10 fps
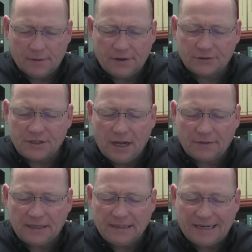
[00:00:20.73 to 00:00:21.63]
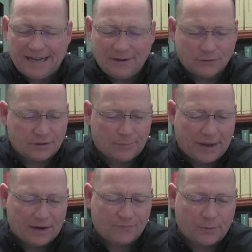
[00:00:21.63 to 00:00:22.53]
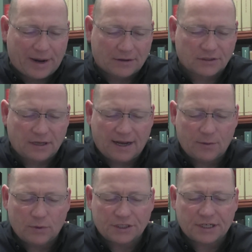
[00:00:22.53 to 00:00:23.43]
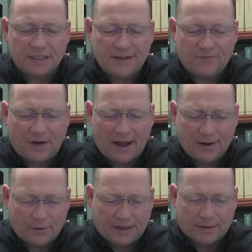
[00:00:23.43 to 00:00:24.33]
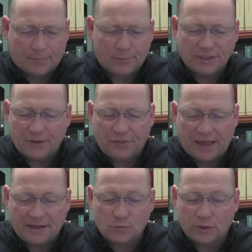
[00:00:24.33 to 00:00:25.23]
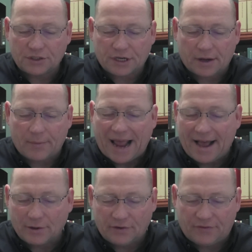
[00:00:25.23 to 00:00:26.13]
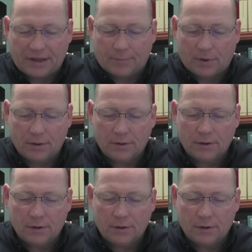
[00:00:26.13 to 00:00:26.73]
There's nothing that enters a man from outside which can defile him, but the things which come out of him.